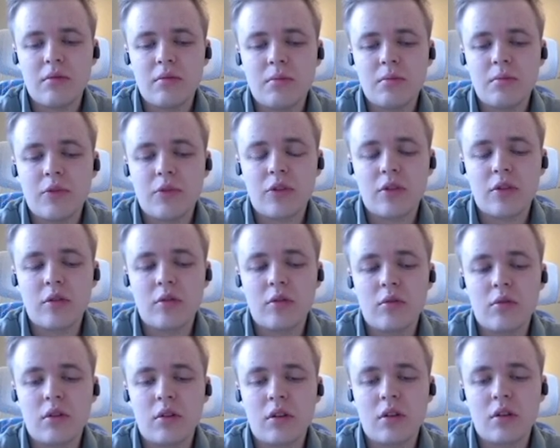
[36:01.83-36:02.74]

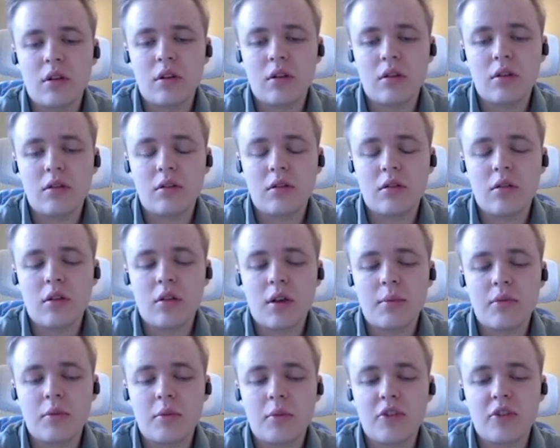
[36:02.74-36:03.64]
school took
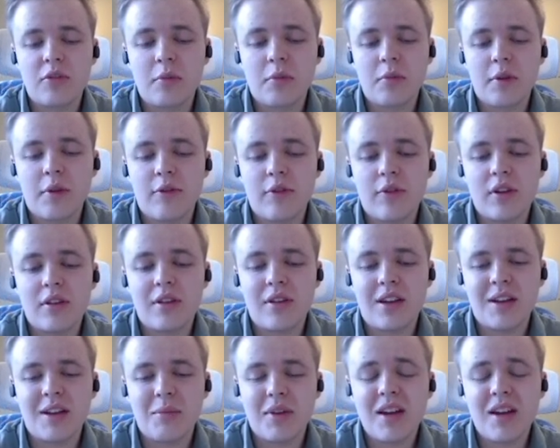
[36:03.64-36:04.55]
up too much of my free
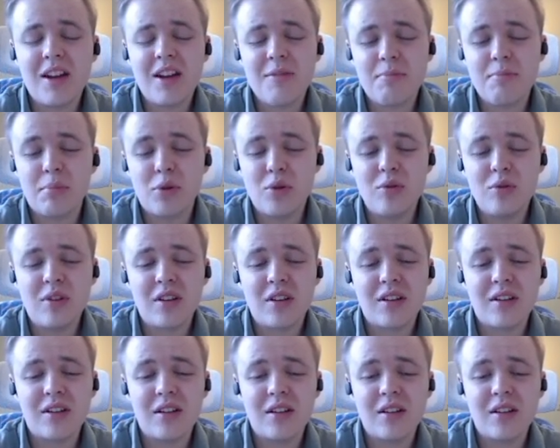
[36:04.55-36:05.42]
time and I got bored.